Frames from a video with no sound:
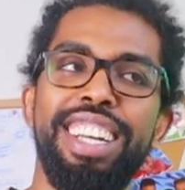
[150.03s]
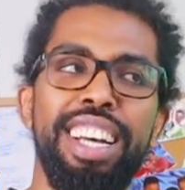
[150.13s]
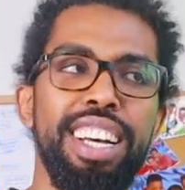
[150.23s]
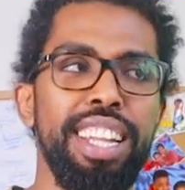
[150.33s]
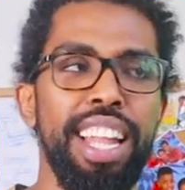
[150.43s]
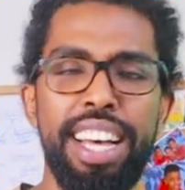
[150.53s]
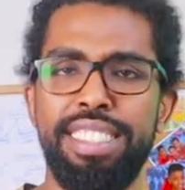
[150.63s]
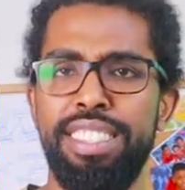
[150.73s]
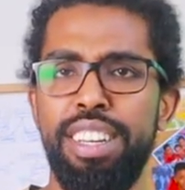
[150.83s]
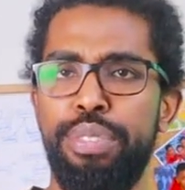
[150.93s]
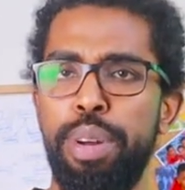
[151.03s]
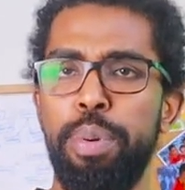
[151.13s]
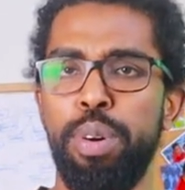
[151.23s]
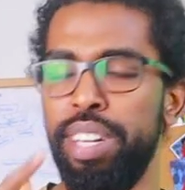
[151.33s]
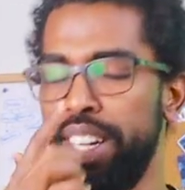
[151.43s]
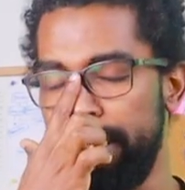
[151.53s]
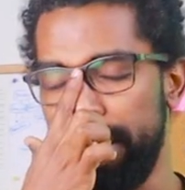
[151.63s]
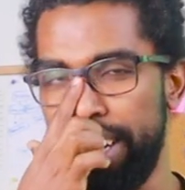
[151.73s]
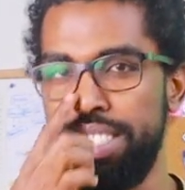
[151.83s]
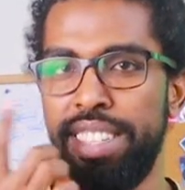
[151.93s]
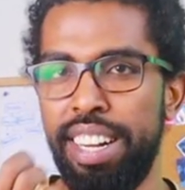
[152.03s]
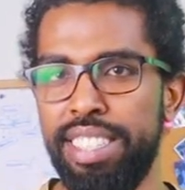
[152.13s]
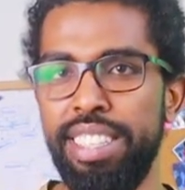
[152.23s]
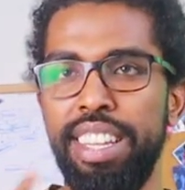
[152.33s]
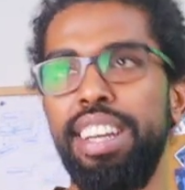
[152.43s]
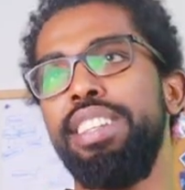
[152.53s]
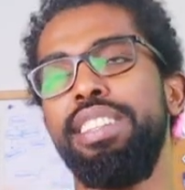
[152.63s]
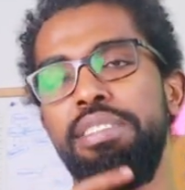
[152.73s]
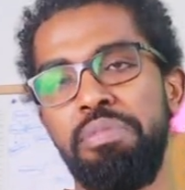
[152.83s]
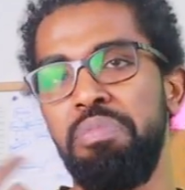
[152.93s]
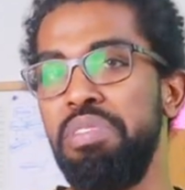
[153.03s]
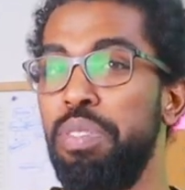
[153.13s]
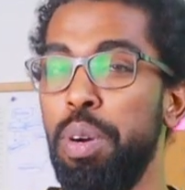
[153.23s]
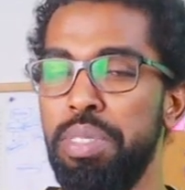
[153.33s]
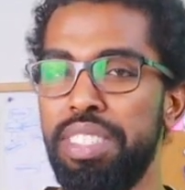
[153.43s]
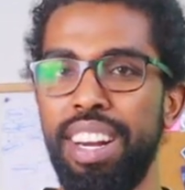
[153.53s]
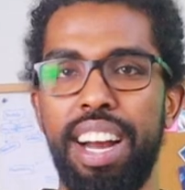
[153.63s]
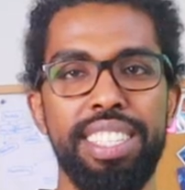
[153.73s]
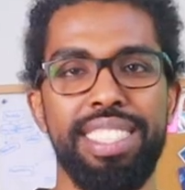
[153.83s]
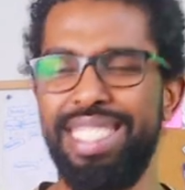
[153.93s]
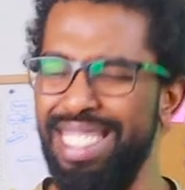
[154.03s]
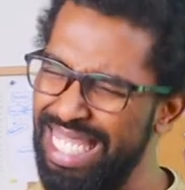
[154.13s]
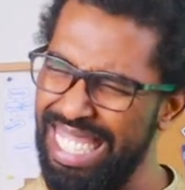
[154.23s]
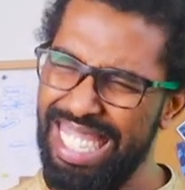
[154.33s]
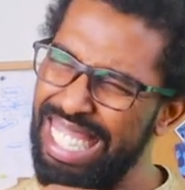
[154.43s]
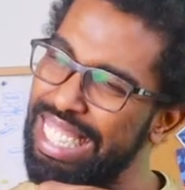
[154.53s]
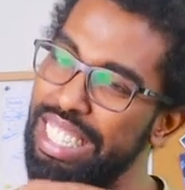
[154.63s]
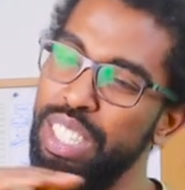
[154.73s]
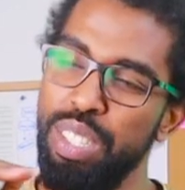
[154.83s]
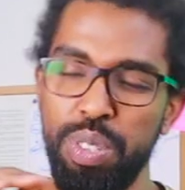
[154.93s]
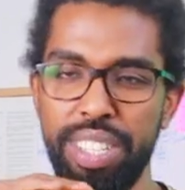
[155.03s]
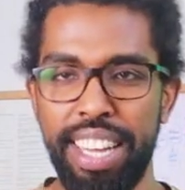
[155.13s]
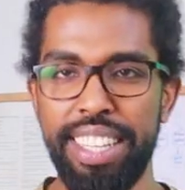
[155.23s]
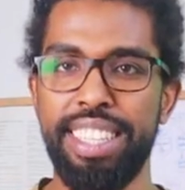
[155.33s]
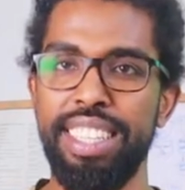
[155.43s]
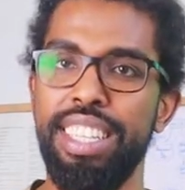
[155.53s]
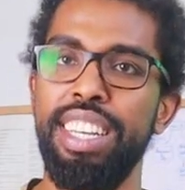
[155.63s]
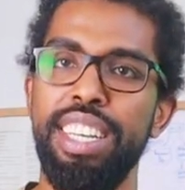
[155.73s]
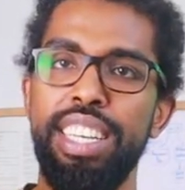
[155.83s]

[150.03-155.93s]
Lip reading: Last year, February, I think I started learning from scratch, knew nothing.